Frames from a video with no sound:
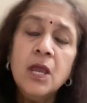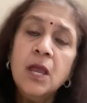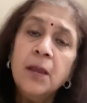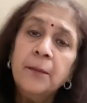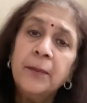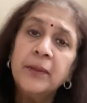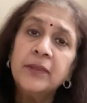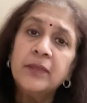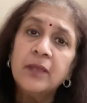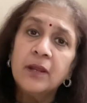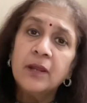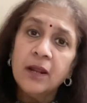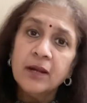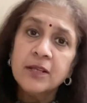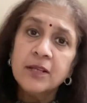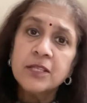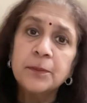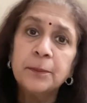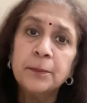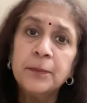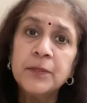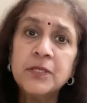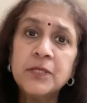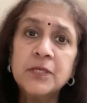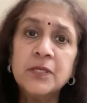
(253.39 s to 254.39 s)
But there are
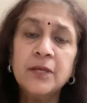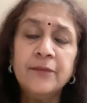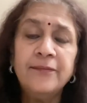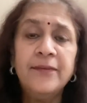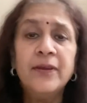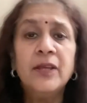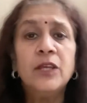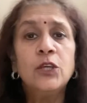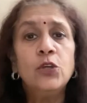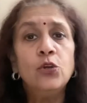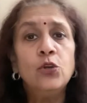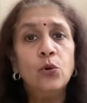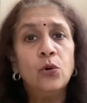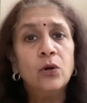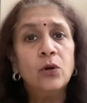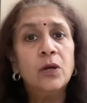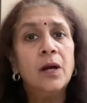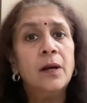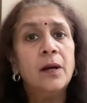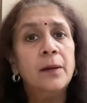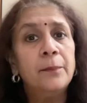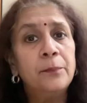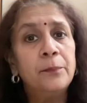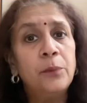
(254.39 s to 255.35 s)
specific yoga